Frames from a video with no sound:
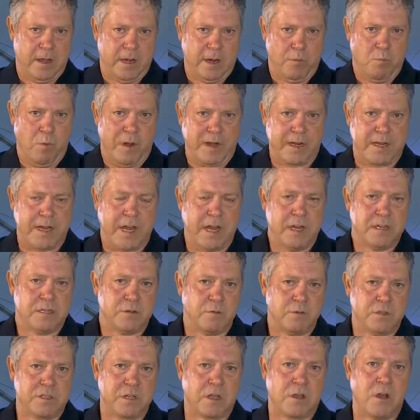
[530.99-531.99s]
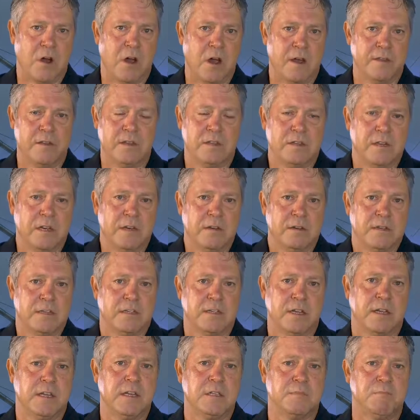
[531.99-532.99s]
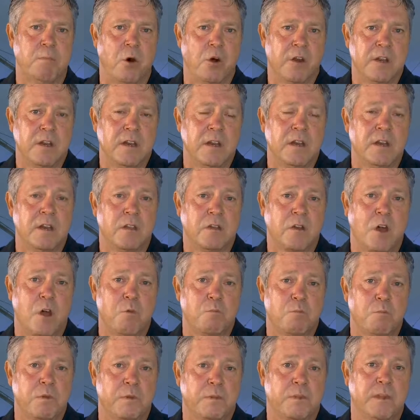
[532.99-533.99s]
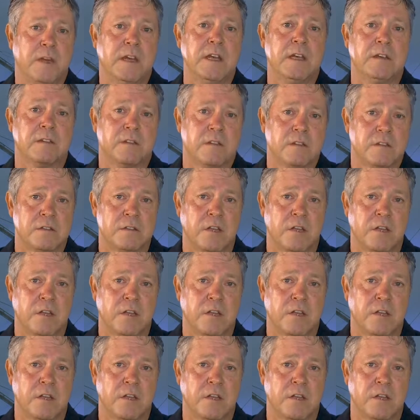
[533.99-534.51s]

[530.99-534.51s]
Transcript: in one case, it was a guy that didn't, uh, his body didn't cope with the heat,